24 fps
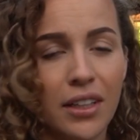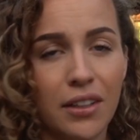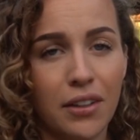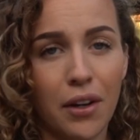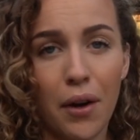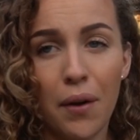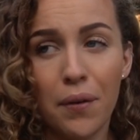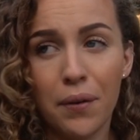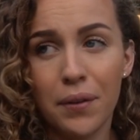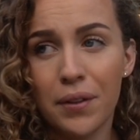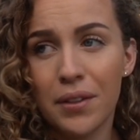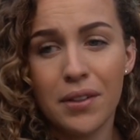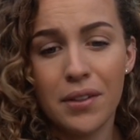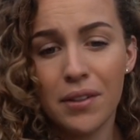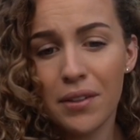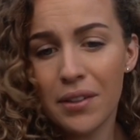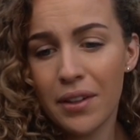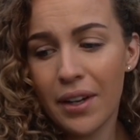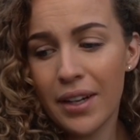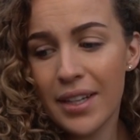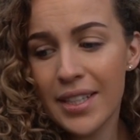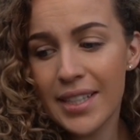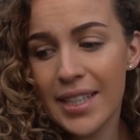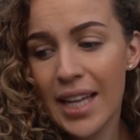Go and
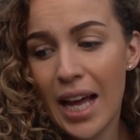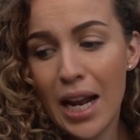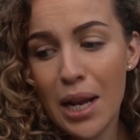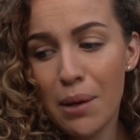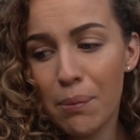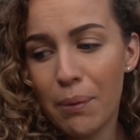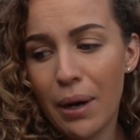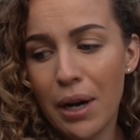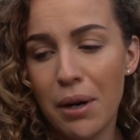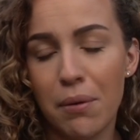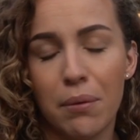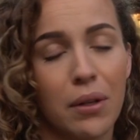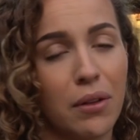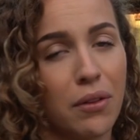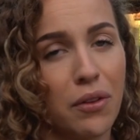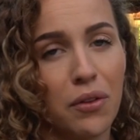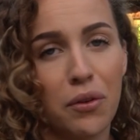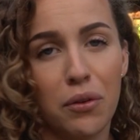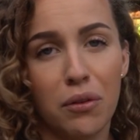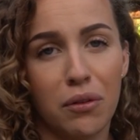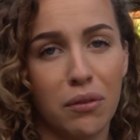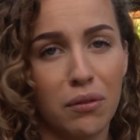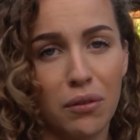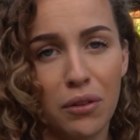like celebrate with
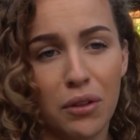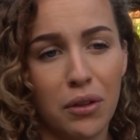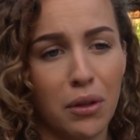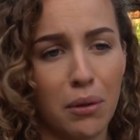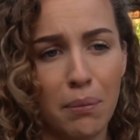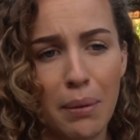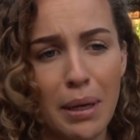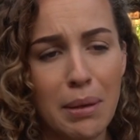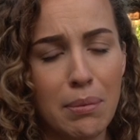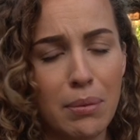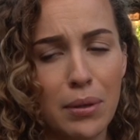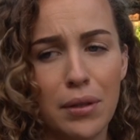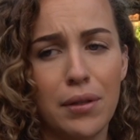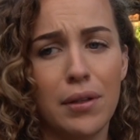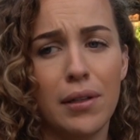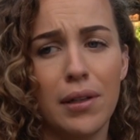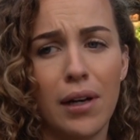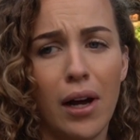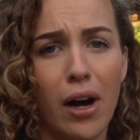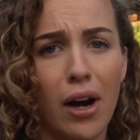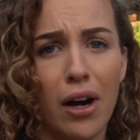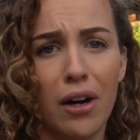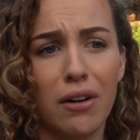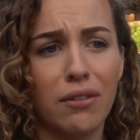the people you
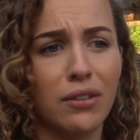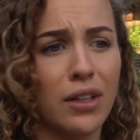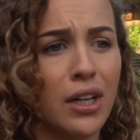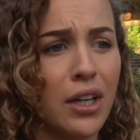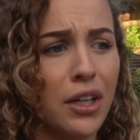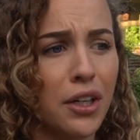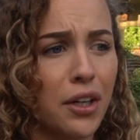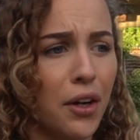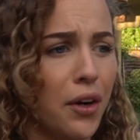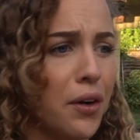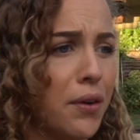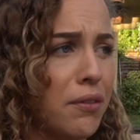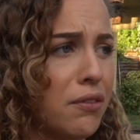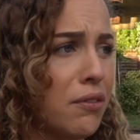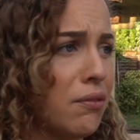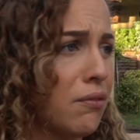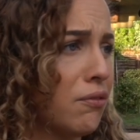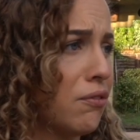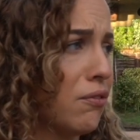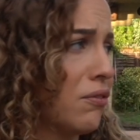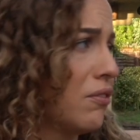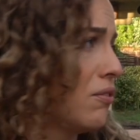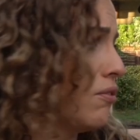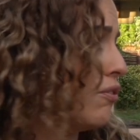love. Go and
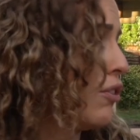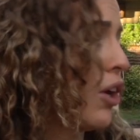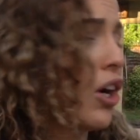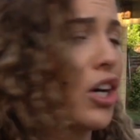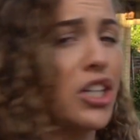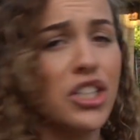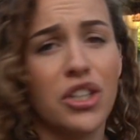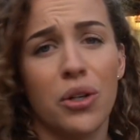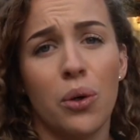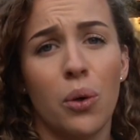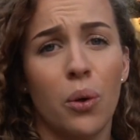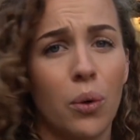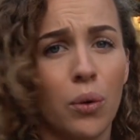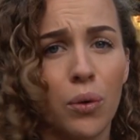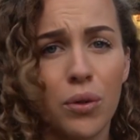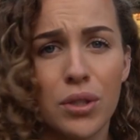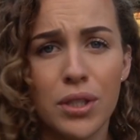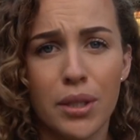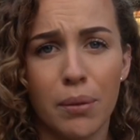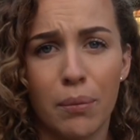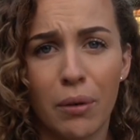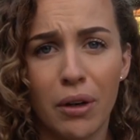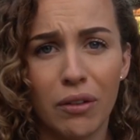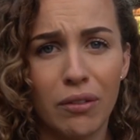ride your
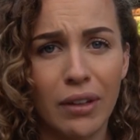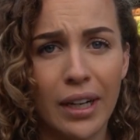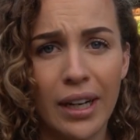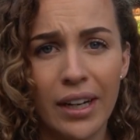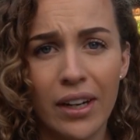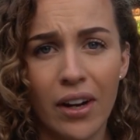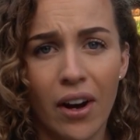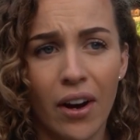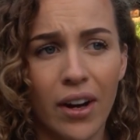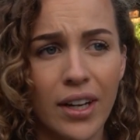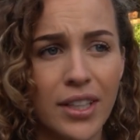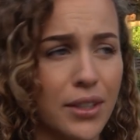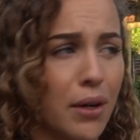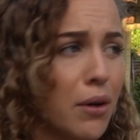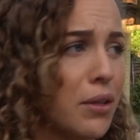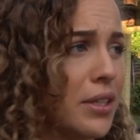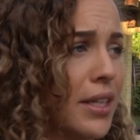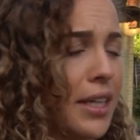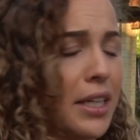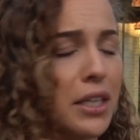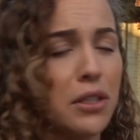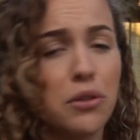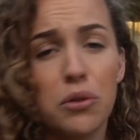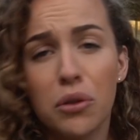horse somewhere really nice, go and
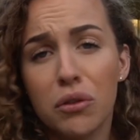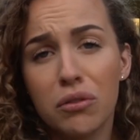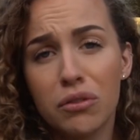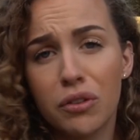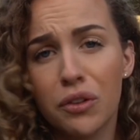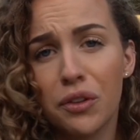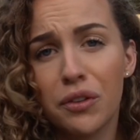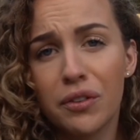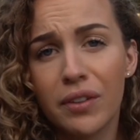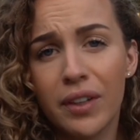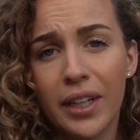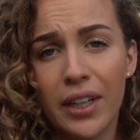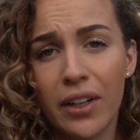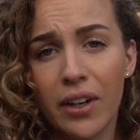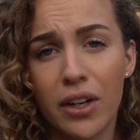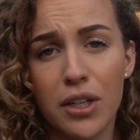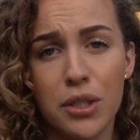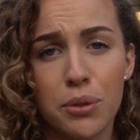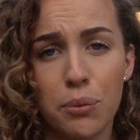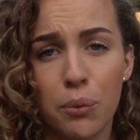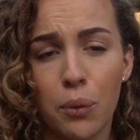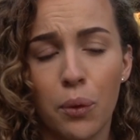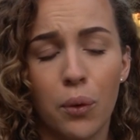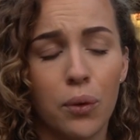take your dog for a really
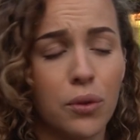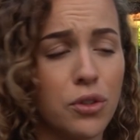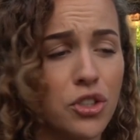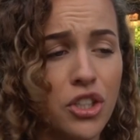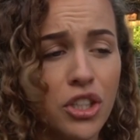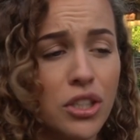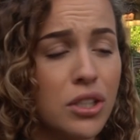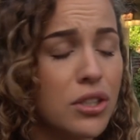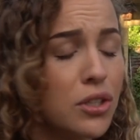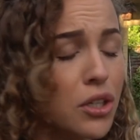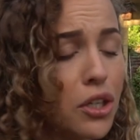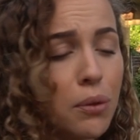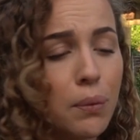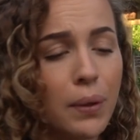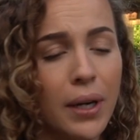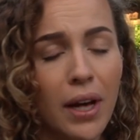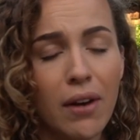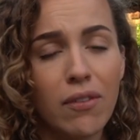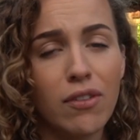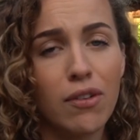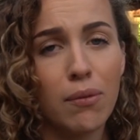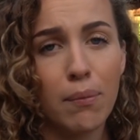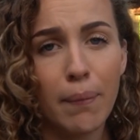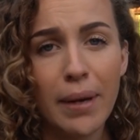nice walk. Just do
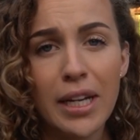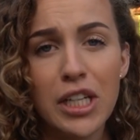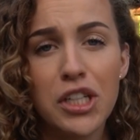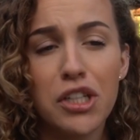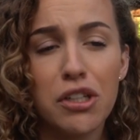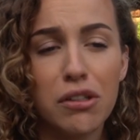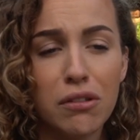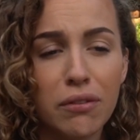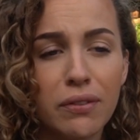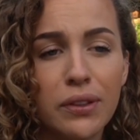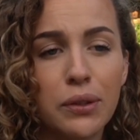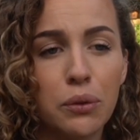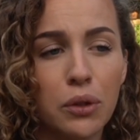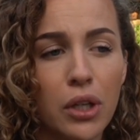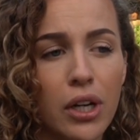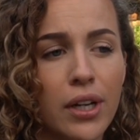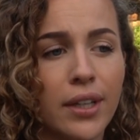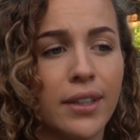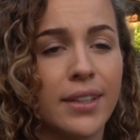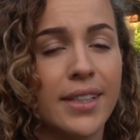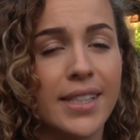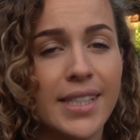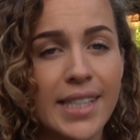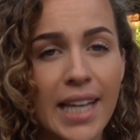whatever makes you feel
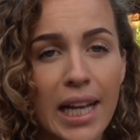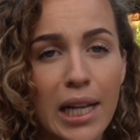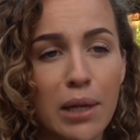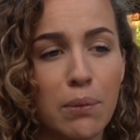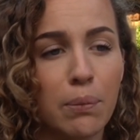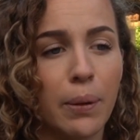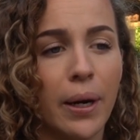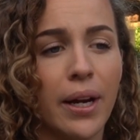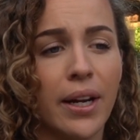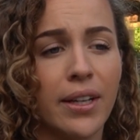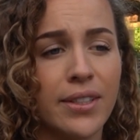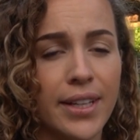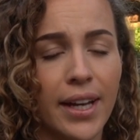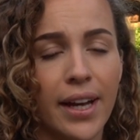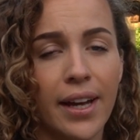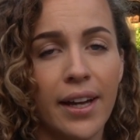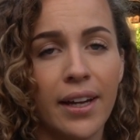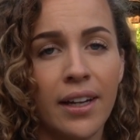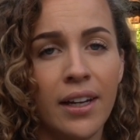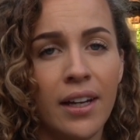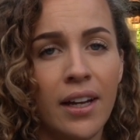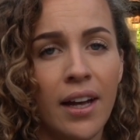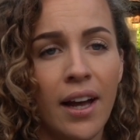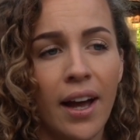good and celebrate it,